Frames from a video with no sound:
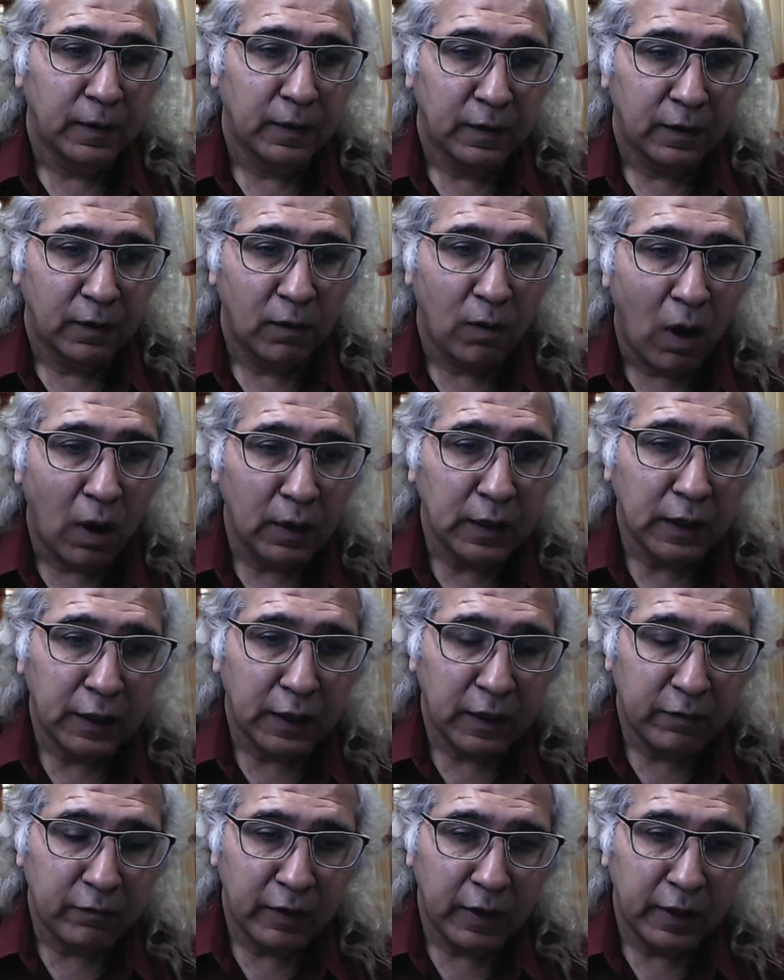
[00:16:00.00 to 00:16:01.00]

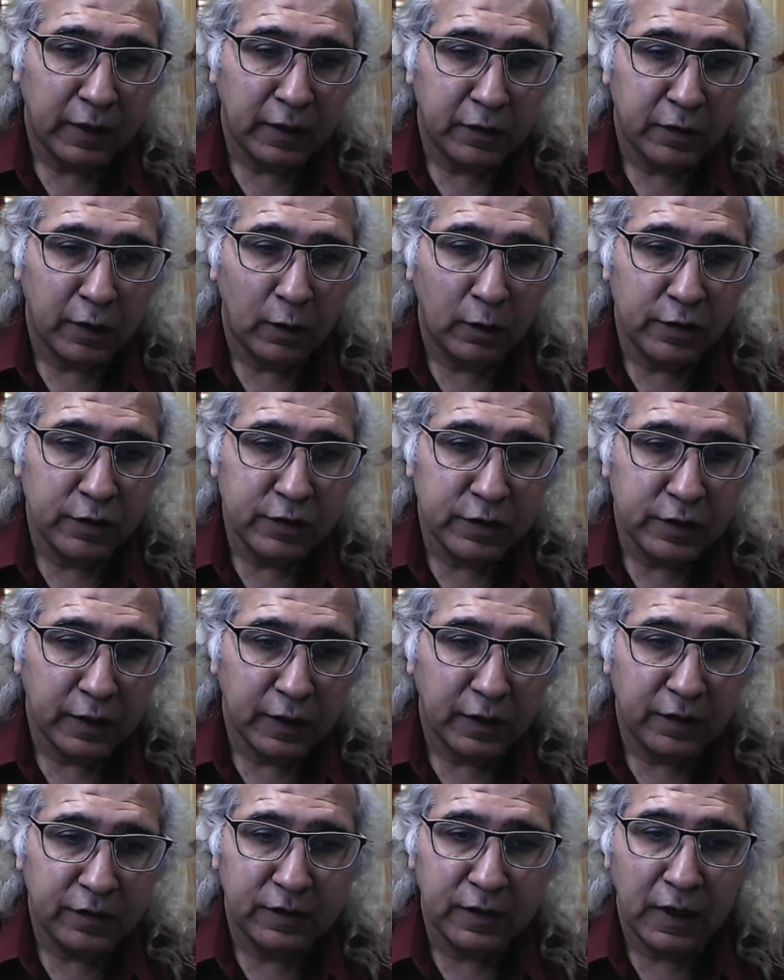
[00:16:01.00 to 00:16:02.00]
cognitive narratology
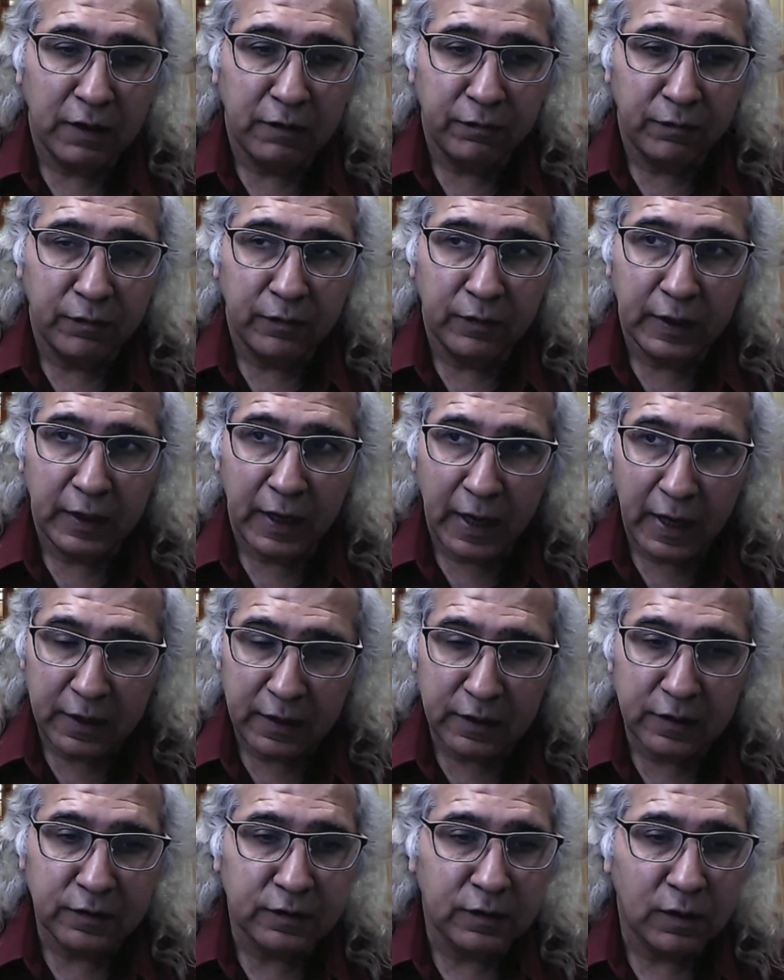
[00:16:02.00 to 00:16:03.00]
itself
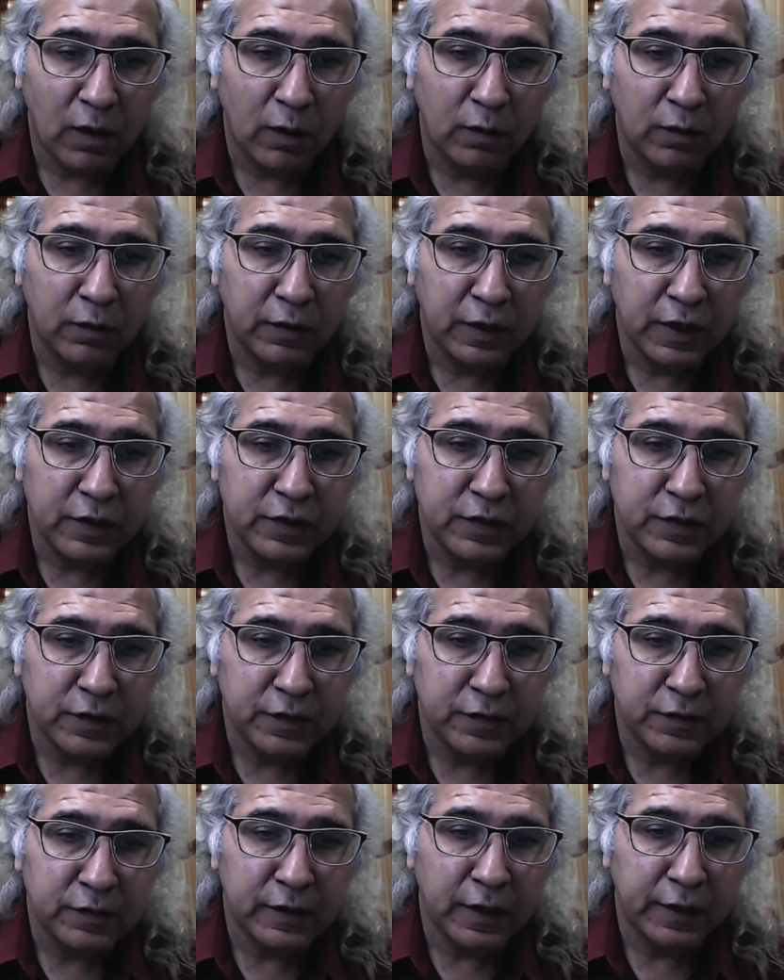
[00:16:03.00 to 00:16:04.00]
carries
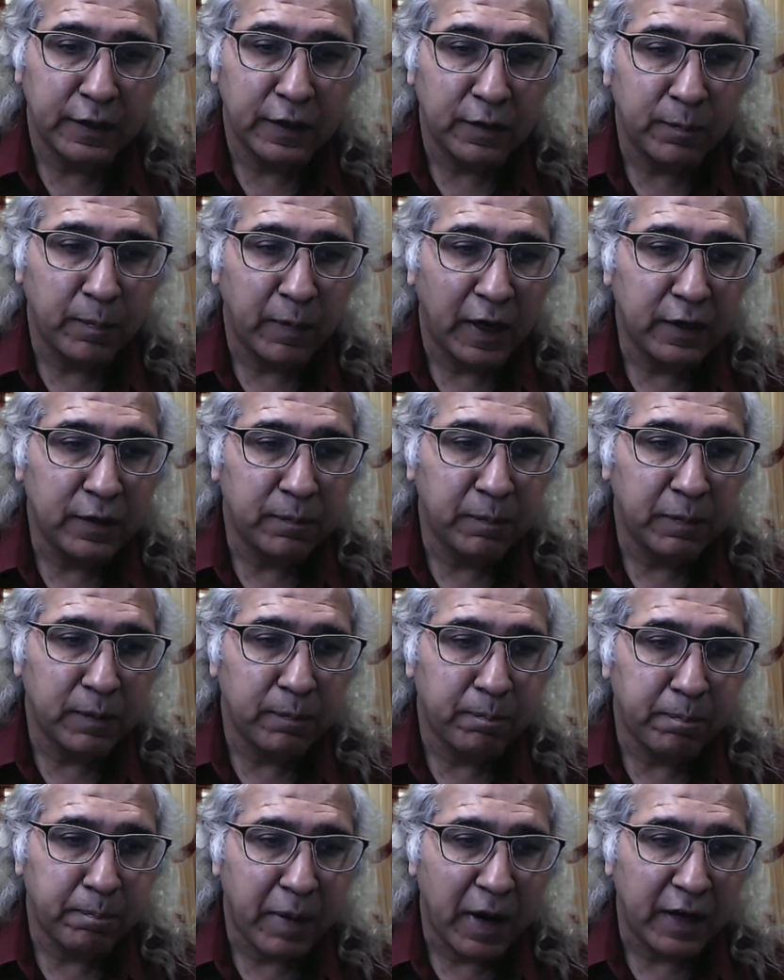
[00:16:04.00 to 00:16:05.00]
connotations that it might be
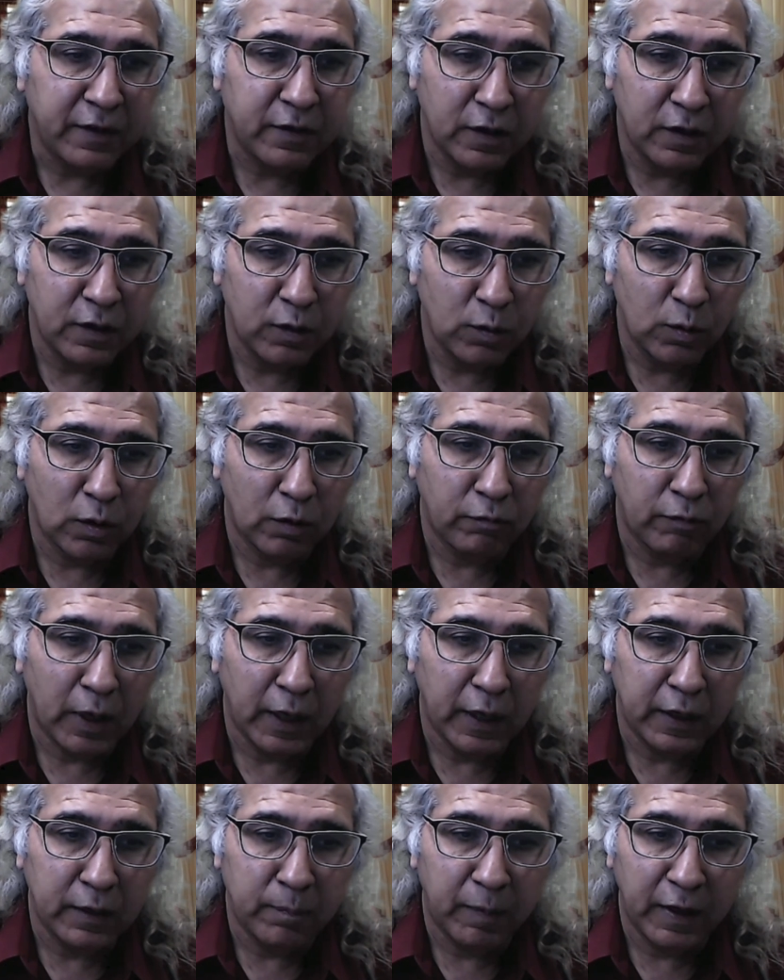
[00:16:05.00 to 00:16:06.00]
better to
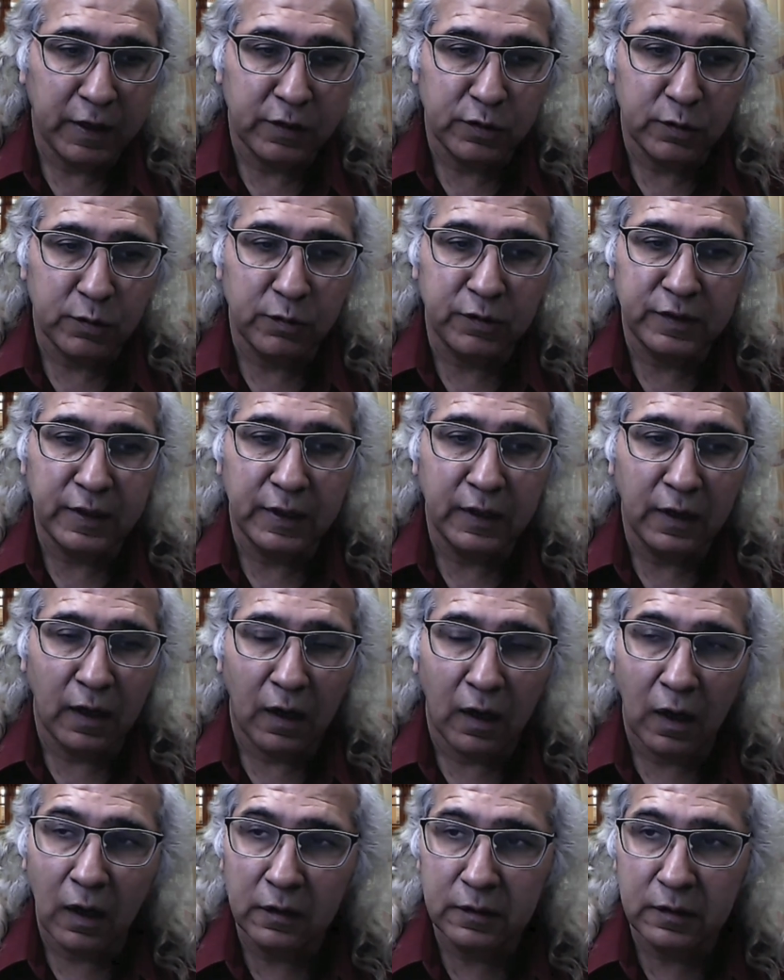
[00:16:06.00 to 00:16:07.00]
avoid by using
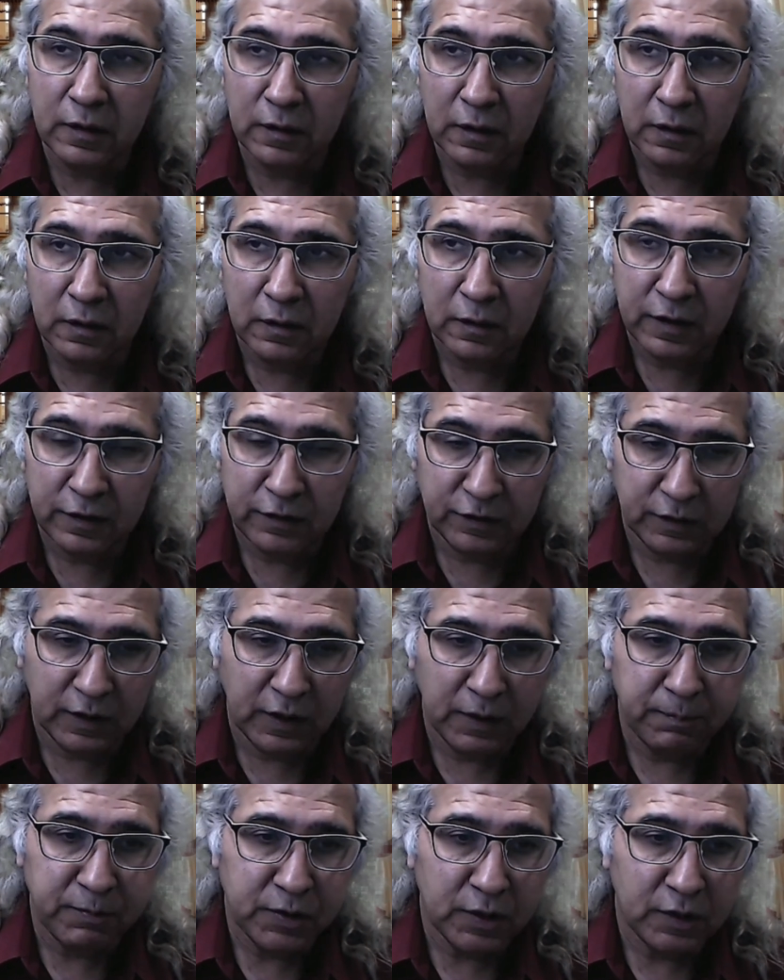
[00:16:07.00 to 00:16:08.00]
other
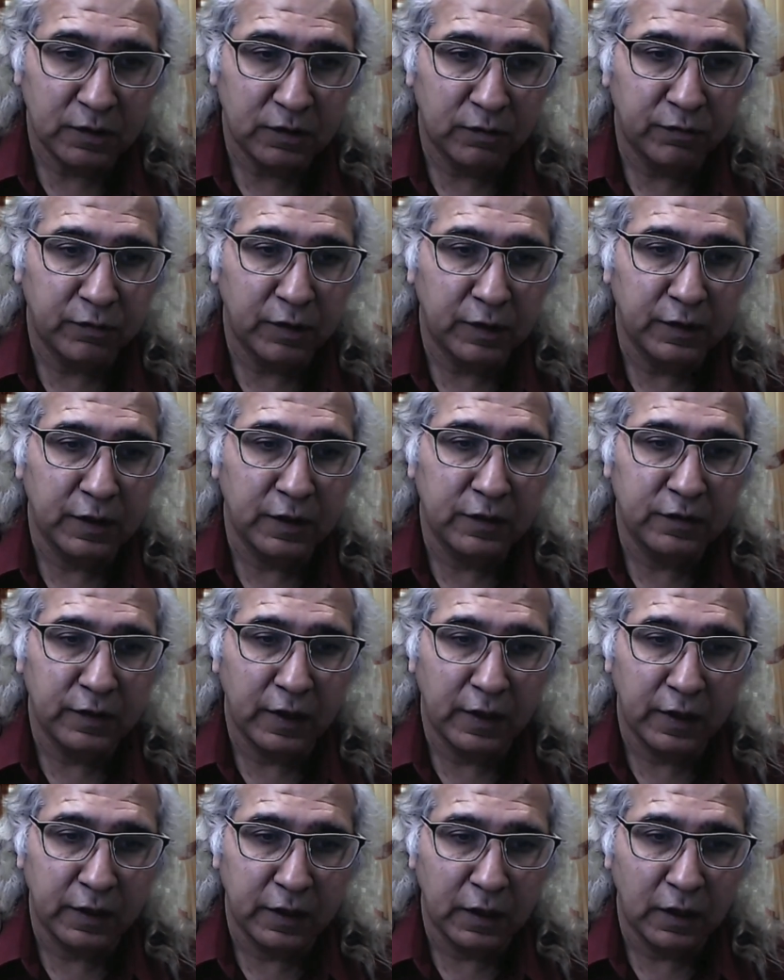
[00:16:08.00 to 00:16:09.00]
descriptions for this
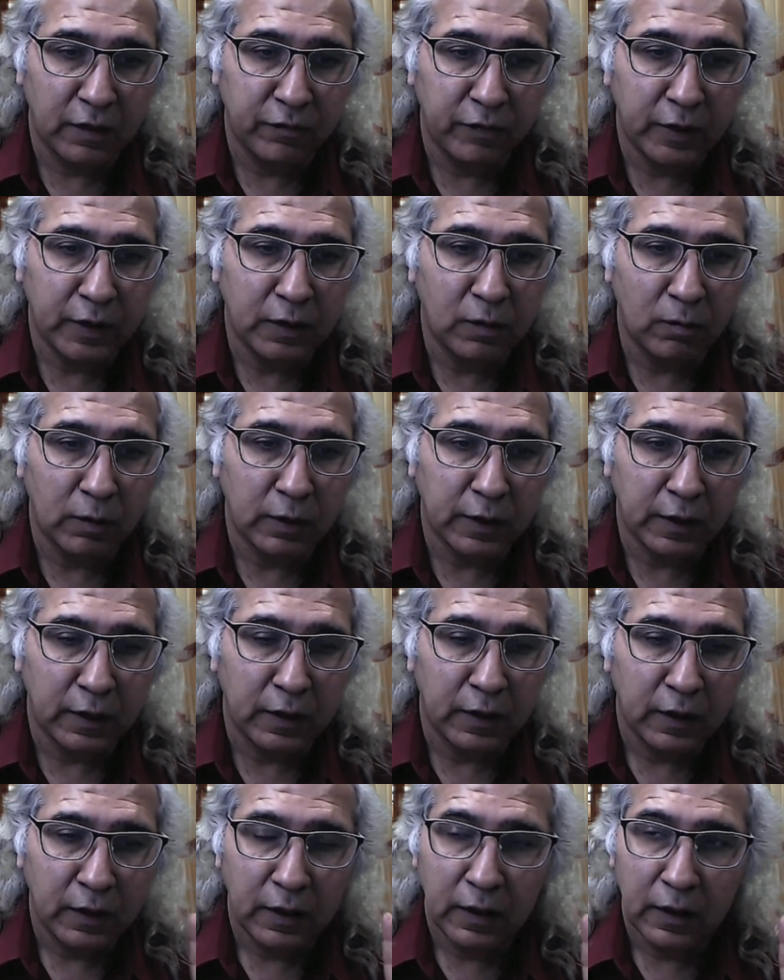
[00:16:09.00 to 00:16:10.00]
area of inquiry
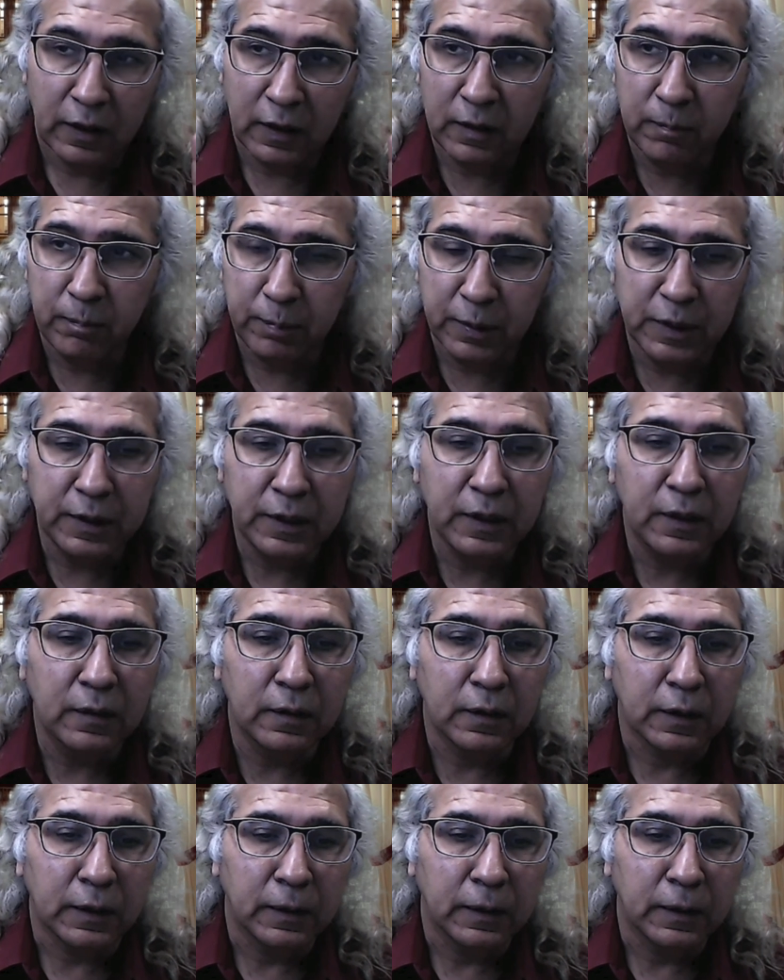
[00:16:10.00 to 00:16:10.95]
in particular,